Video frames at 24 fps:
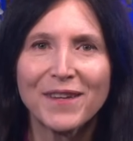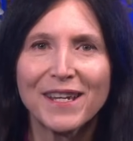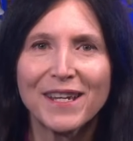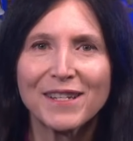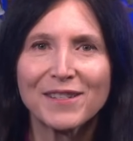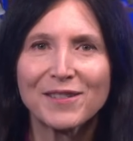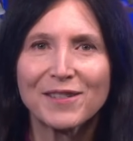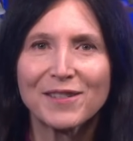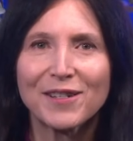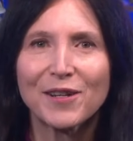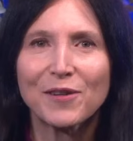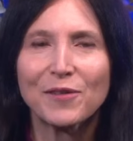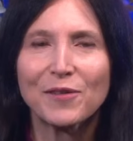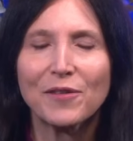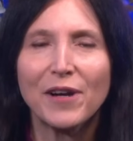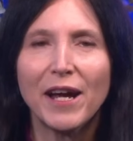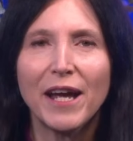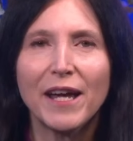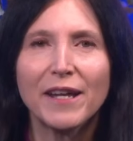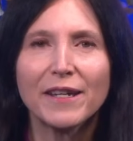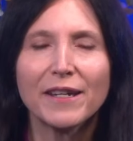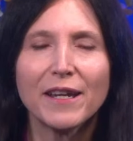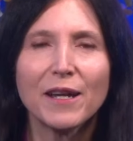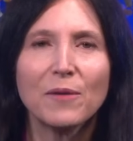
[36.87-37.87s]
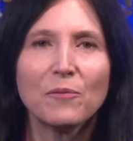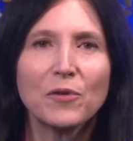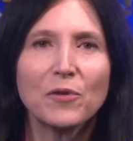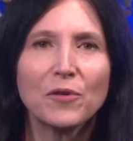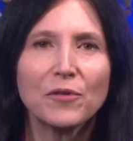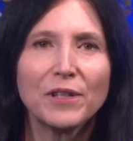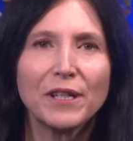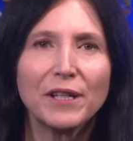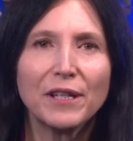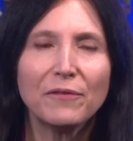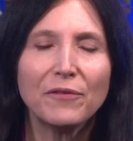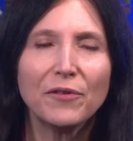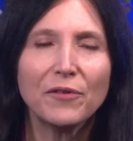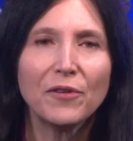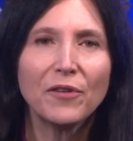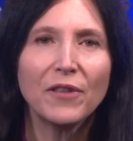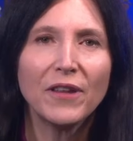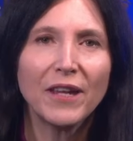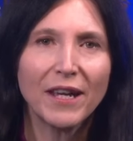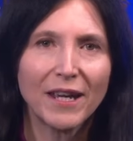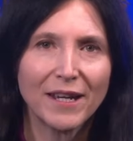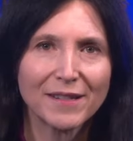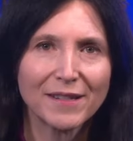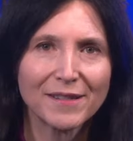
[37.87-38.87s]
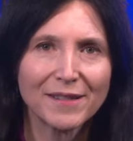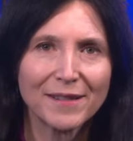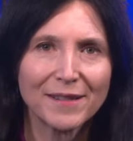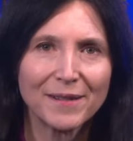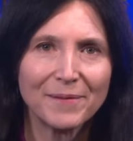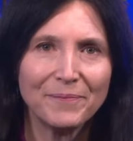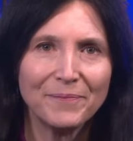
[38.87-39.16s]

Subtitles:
Stick around and we'll give you the answer.